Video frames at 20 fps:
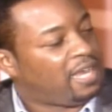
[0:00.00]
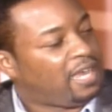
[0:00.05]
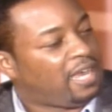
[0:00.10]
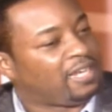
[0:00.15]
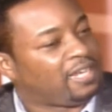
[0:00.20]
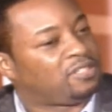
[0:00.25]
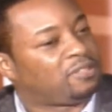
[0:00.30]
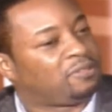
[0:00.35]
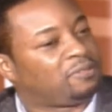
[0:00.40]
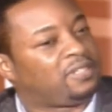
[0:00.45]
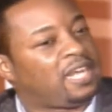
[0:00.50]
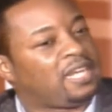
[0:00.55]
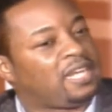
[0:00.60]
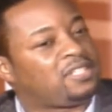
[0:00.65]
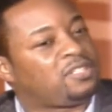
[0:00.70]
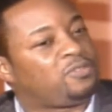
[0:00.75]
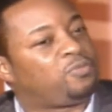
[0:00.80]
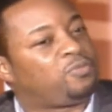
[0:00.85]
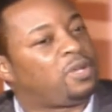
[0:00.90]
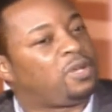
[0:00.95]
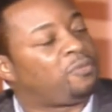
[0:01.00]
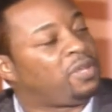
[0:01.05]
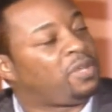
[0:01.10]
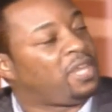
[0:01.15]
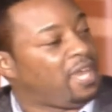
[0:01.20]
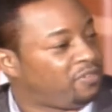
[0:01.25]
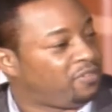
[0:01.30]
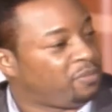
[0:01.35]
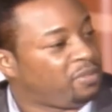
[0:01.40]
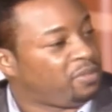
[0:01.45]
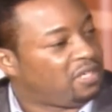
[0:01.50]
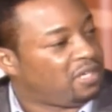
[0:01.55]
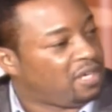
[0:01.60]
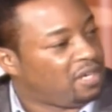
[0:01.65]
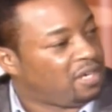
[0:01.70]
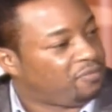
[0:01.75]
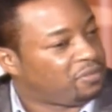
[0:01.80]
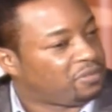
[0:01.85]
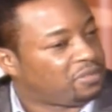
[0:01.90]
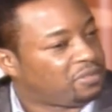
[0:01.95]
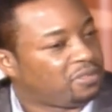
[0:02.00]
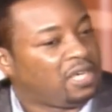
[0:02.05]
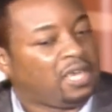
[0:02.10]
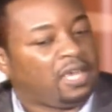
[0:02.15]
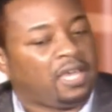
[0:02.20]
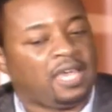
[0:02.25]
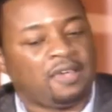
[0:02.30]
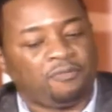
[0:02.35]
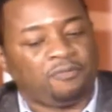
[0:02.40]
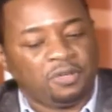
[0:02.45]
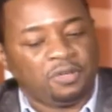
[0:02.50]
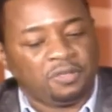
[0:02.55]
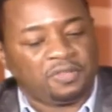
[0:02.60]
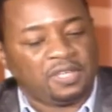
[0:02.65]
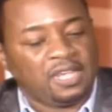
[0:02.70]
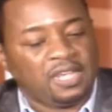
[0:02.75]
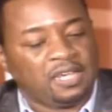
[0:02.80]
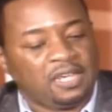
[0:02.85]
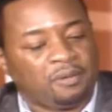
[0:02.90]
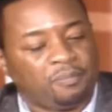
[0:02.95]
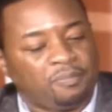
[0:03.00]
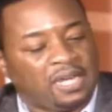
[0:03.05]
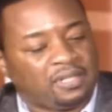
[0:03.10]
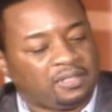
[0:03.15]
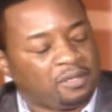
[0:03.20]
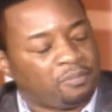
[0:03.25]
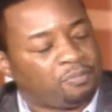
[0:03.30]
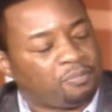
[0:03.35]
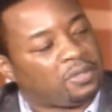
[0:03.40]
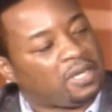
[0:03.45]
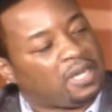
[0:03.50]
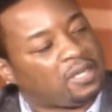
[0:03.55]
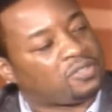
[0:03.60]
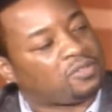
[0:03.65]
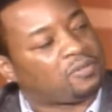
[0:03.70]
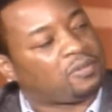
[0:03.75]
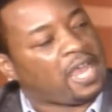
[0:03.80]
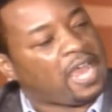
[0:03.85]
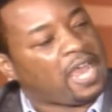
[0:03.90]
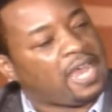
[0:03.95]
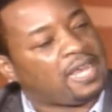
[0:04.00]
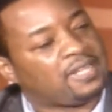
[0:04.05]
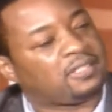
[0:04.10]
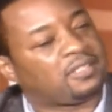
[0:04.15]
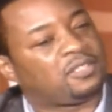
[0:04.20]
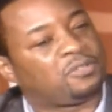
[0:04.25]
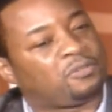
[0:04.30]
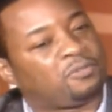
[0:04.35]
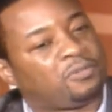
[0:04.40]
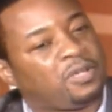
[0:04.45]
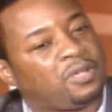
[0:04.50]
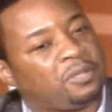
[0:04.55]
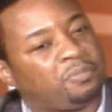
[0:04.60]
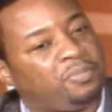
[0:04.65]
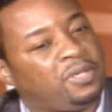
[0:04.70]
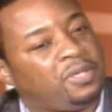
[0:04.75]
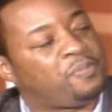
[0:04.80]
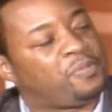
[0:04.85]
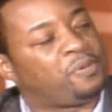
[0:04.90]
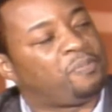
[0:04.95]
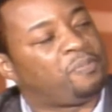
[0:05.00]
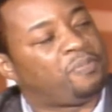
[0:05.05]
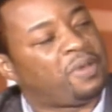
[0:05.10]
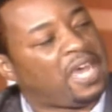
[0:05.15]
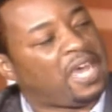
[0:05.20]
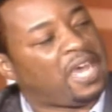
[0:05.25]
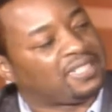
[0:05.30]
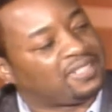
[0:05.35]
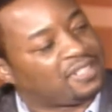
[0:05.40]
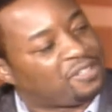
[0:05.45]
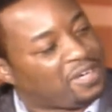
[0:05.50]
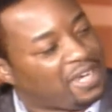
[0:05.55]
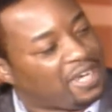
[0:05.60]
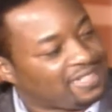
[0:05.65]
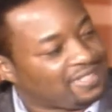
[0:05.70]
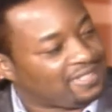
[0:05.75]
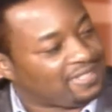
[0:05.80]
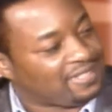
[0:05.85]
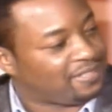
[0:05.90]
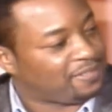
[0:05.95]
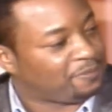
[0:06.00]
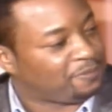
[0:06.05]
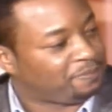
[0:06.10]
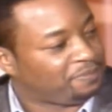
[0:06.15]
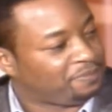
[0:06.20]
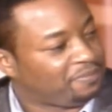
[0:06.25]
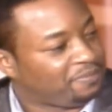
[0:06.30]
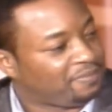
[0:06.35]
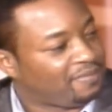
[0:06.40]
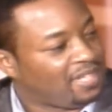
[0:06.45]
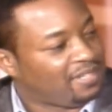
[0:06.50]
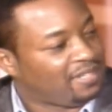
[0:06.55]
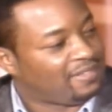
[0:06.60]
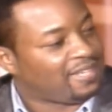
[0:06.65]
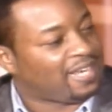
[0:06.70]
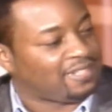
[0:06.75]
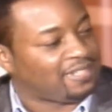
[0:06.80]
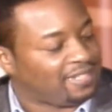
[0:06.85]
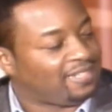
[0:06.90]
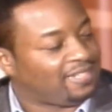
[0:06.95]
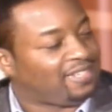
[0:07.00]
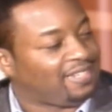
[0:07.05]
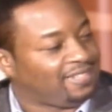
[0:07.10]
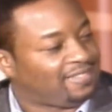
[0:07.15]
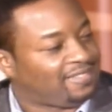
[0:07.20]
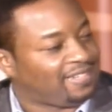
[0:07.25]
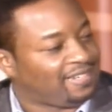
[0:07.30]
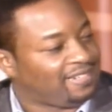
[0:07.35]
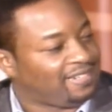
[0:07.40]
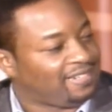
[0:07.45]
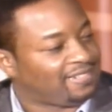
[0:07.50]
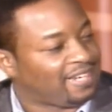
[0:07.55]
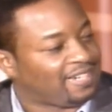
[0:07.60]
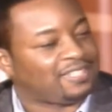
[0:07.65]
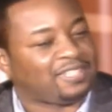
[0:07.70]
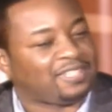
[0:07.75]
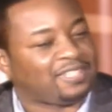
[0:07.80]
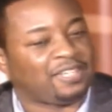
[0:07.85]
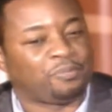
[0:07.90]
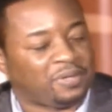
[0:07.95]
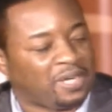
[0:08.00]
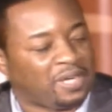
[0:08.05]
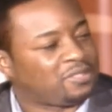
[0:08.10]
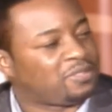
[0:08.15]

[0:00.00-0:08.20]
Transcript: And so that's what we have to be careful mm -hmm. to. Mm-hmm. Everything about the apostle has to direct people back to Christ. Mm -hmm. That's the key thing. That's the mm-hmm.